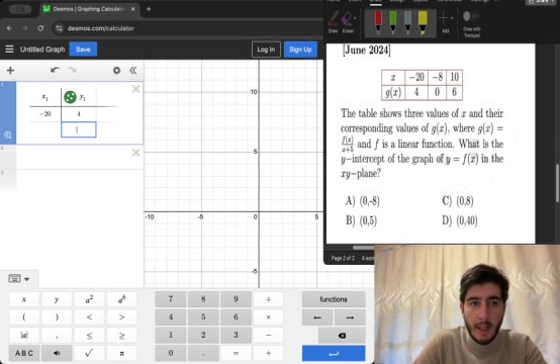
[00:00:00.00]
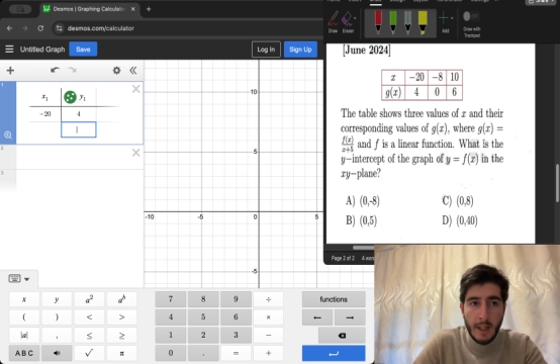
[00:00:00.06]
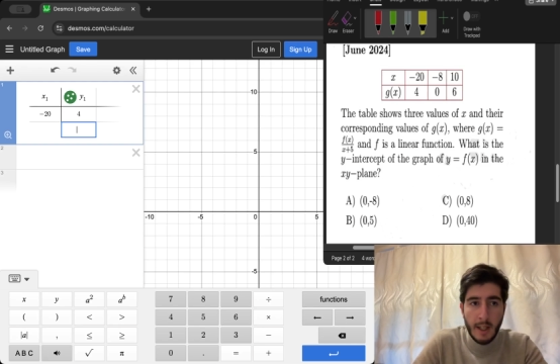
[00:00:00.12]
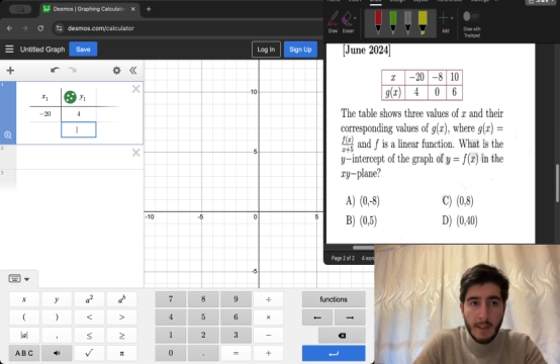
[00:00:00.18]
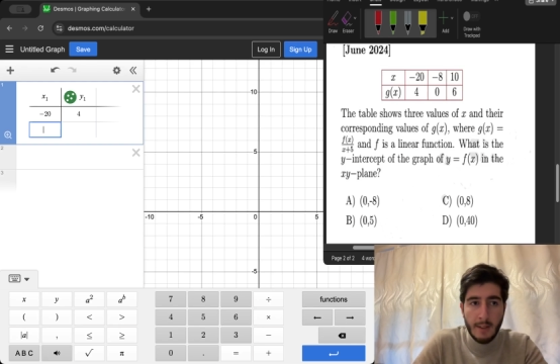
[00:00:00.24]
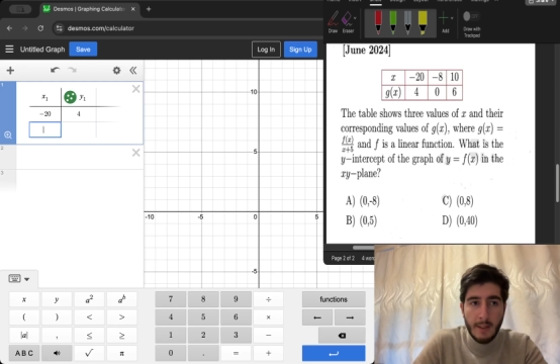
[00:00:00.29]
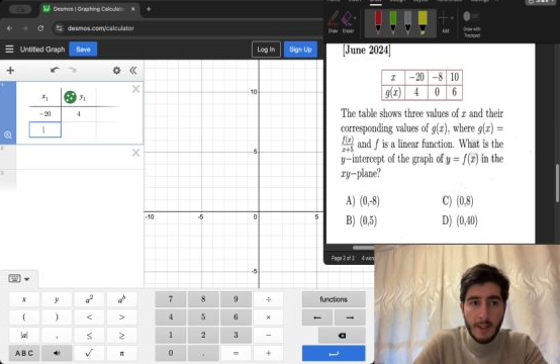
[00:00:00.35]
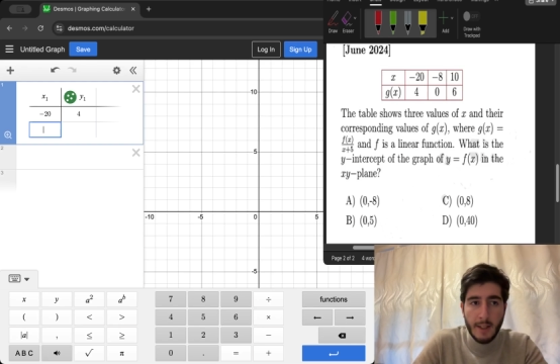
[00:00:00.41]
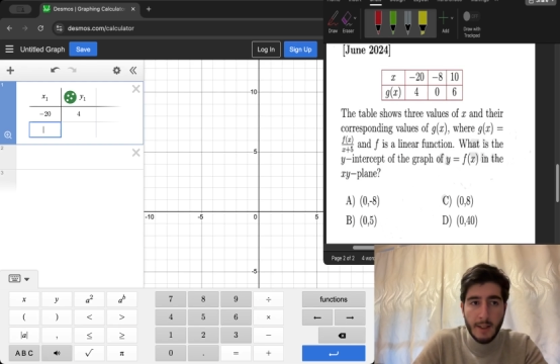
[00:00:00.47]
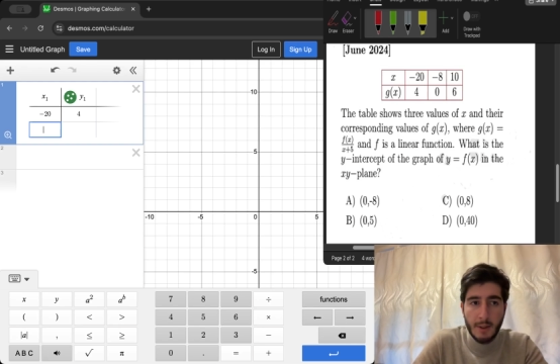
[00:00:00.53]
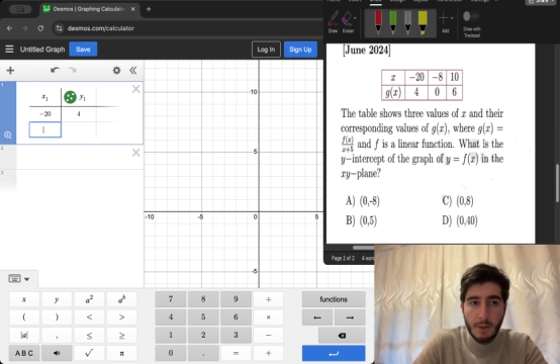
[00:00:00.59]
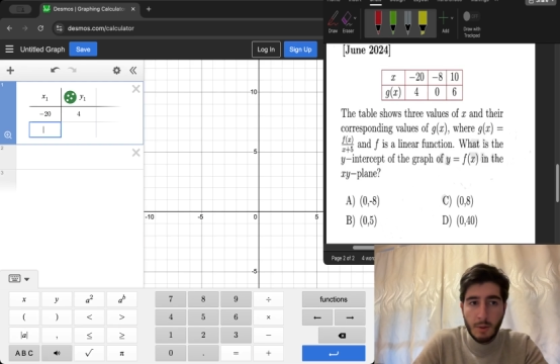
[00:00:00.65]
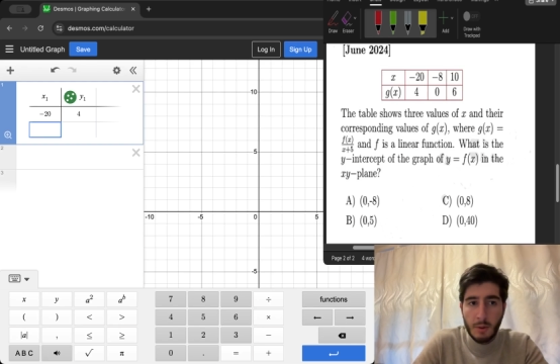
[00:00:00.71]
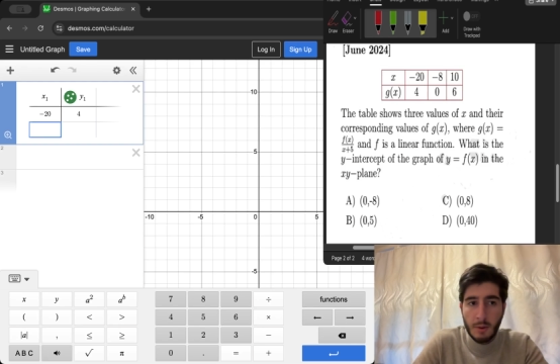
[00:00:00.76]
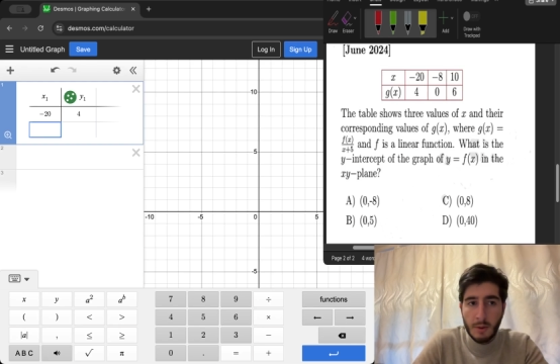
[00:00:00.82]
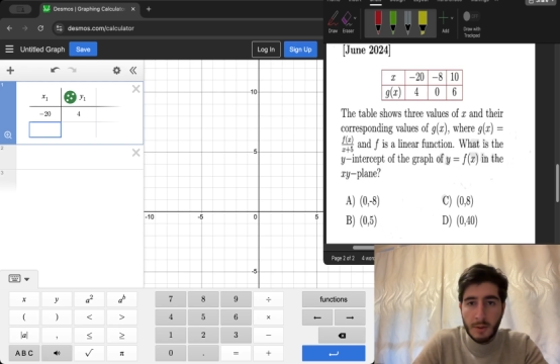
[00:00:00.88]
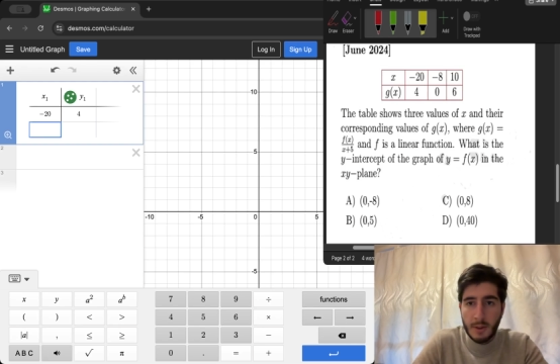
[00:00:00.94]
and x
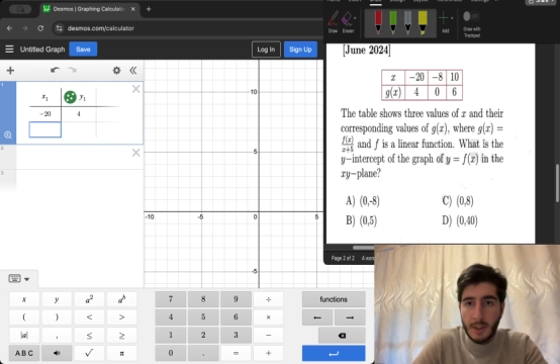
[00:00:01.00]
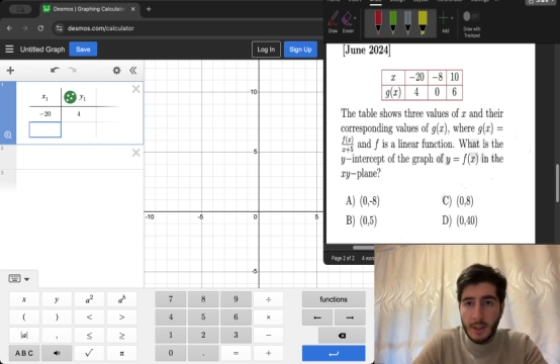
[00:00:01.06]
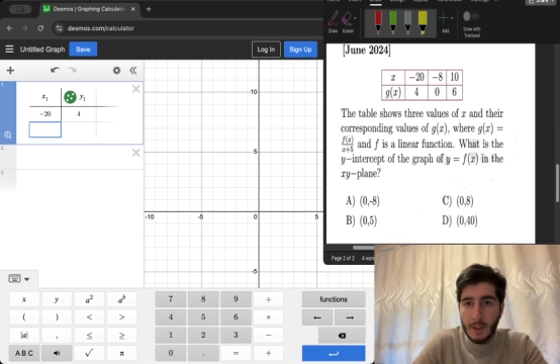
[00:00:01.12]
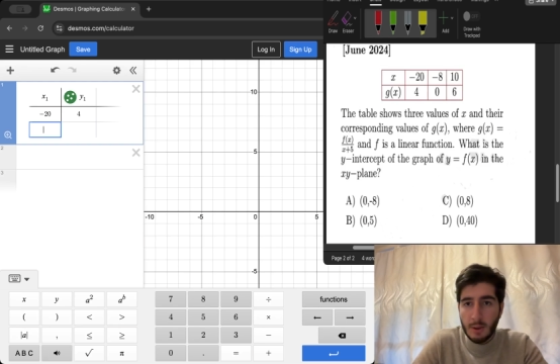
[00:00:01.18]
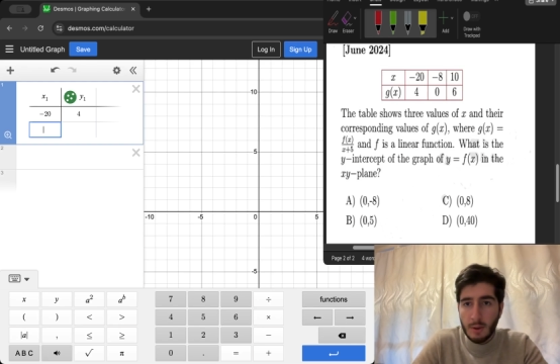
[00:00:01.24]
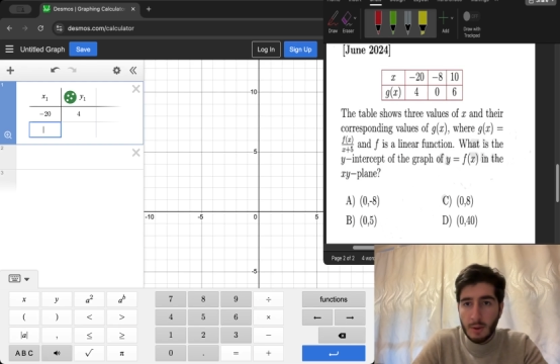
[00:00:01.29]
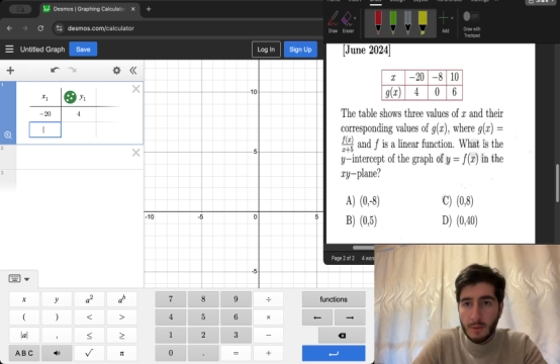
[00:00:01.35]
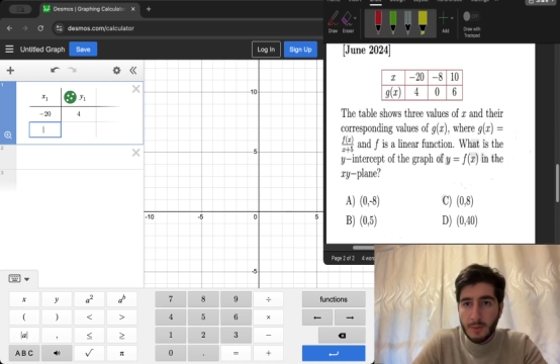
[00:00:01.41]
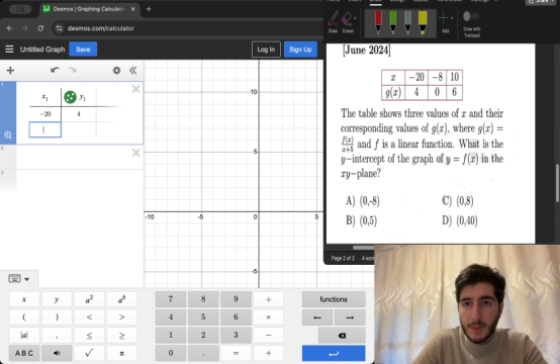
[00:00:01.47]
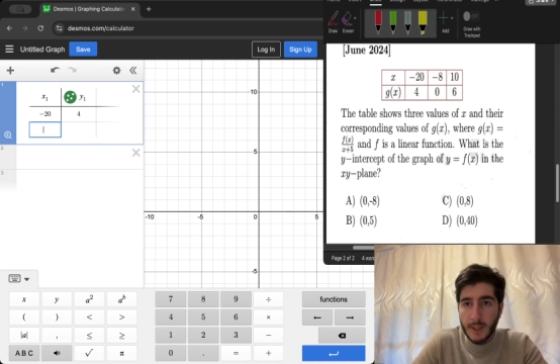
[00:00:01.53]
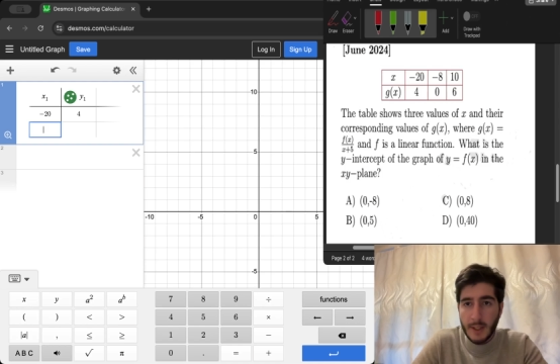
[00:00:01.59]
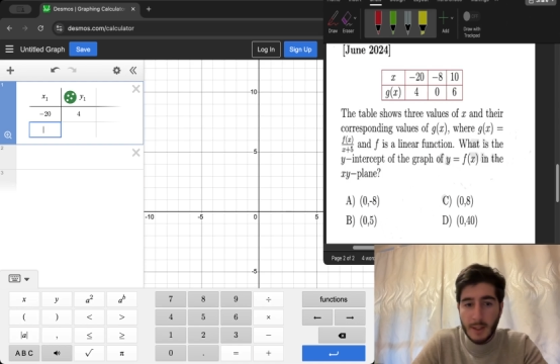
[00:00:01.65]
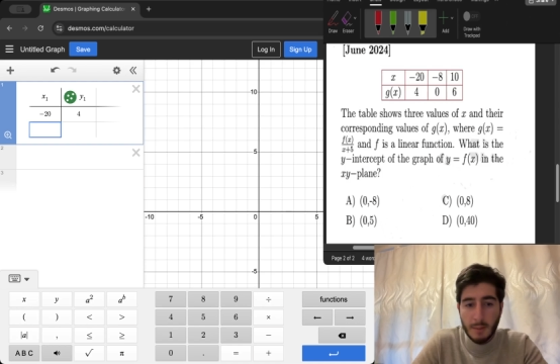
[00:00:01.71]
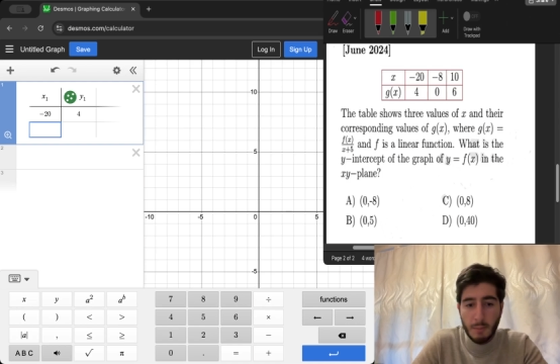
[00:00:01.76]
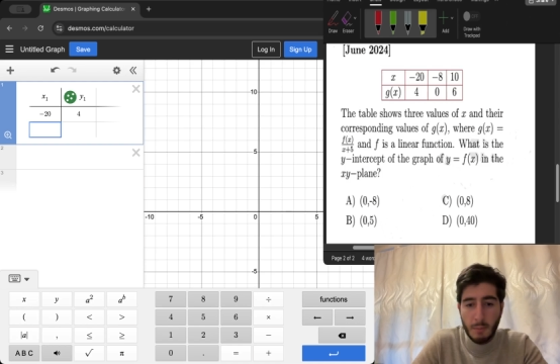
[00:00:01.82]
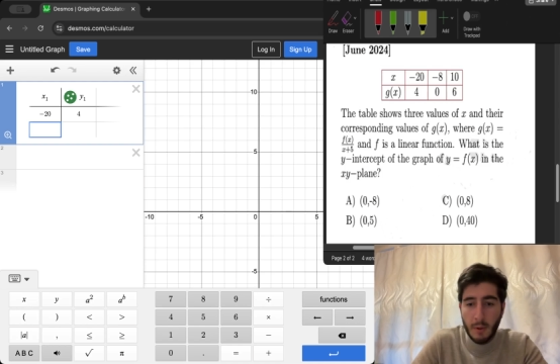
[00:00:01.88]
coordinate of second